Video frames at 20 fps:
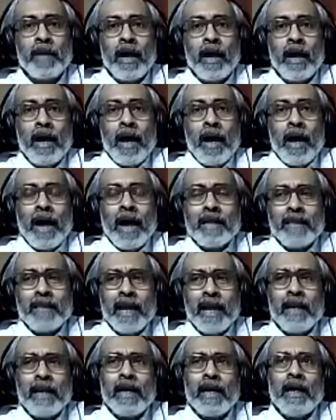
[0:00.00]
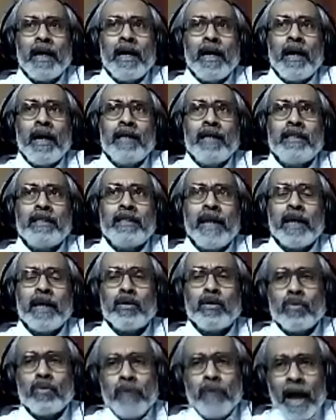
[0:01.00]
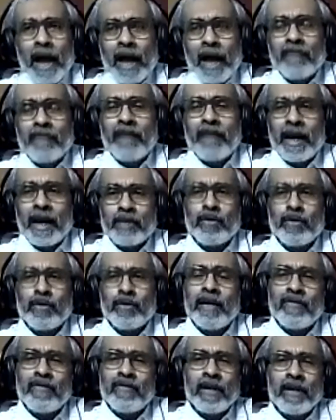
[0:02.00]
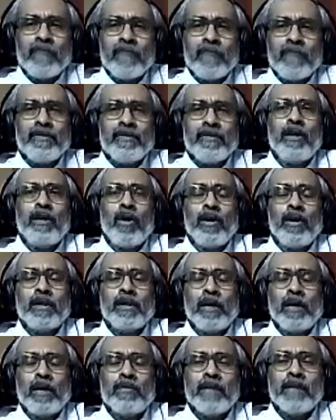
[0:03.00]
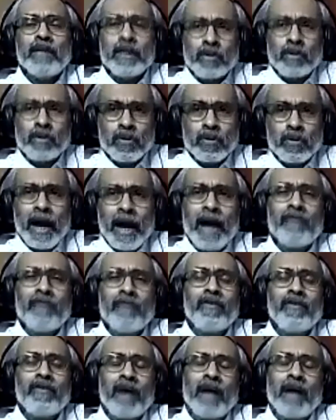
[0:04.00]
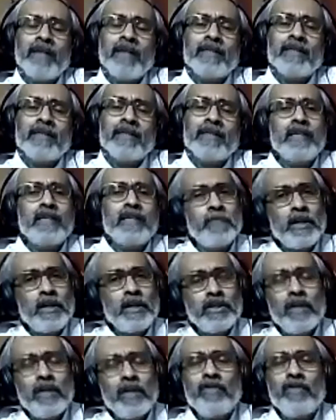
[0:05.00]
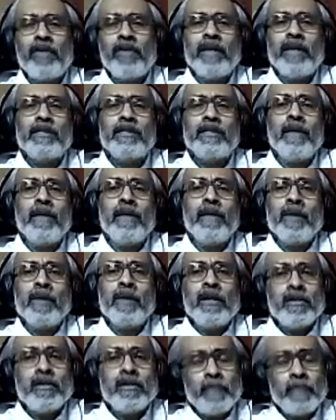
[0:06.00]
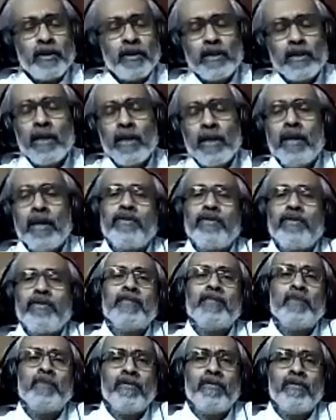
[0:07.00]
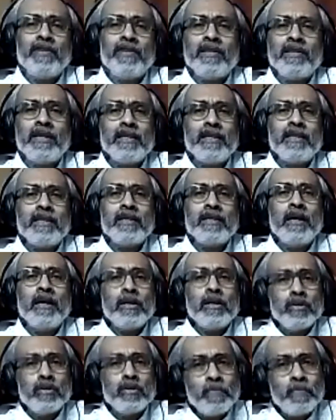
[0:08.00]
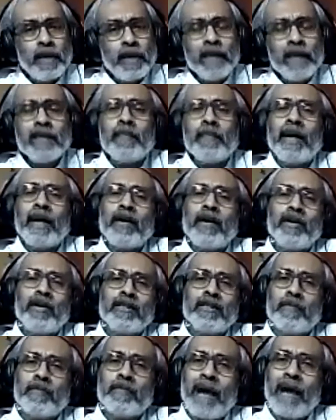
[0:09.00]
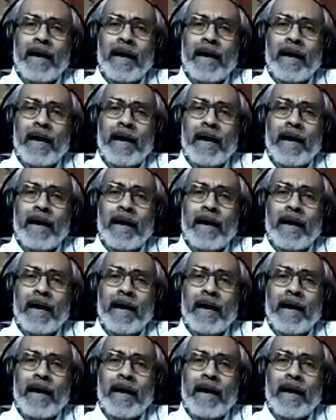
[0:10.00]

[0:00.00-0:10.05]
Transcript: and then they could have actually even after the lockdown they could have run certain special trains special transport facilities to bring the migrants back